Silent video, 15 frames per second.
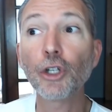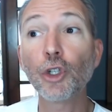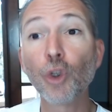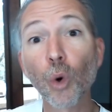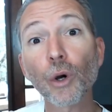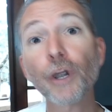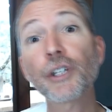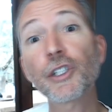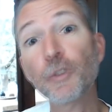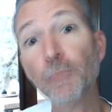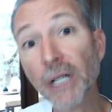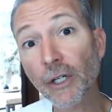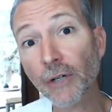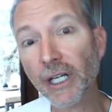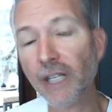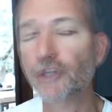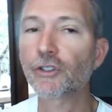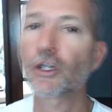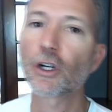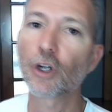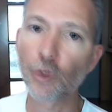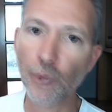Your
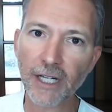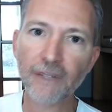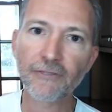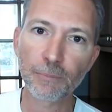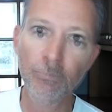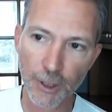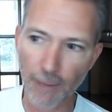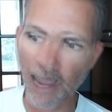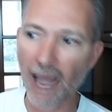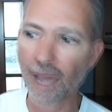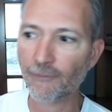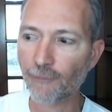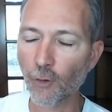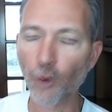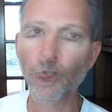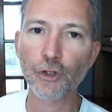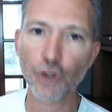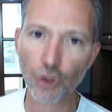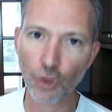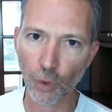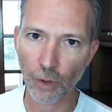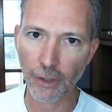experience, great spot for the
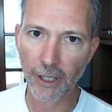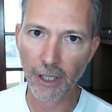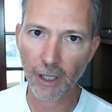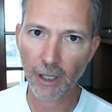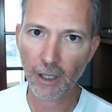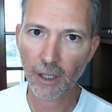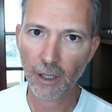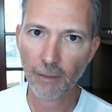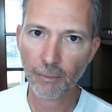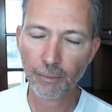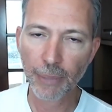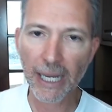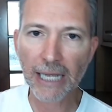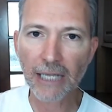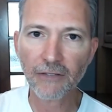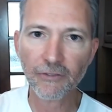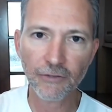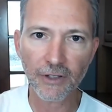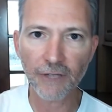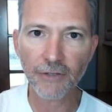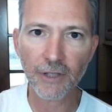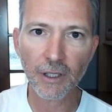story. Paint
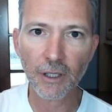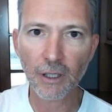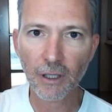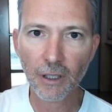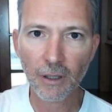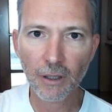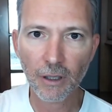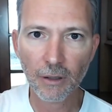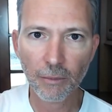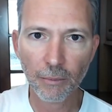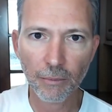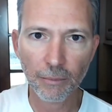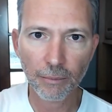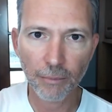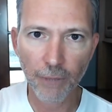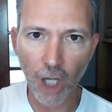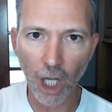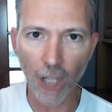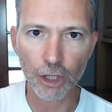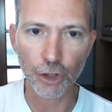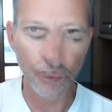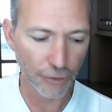vivid
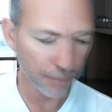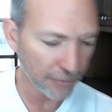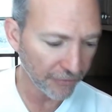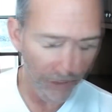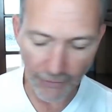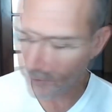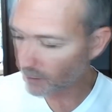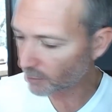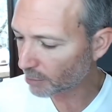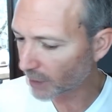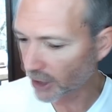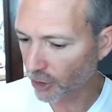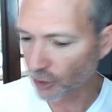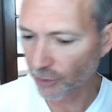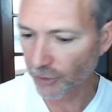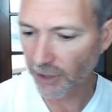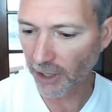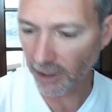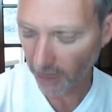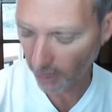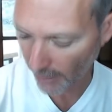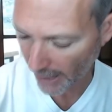colors, vivid pictures
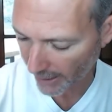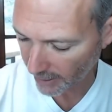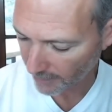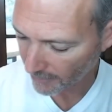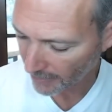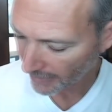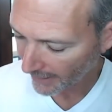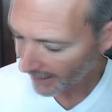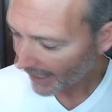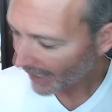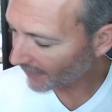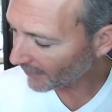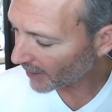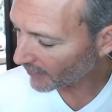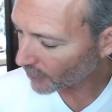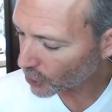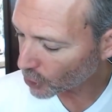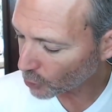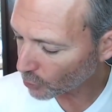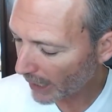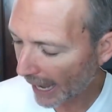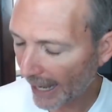in their mind. And then the
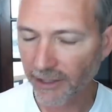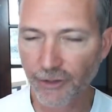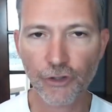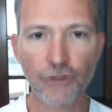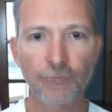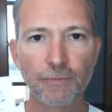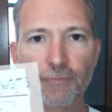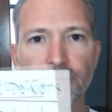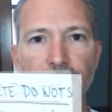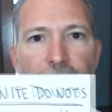do nots.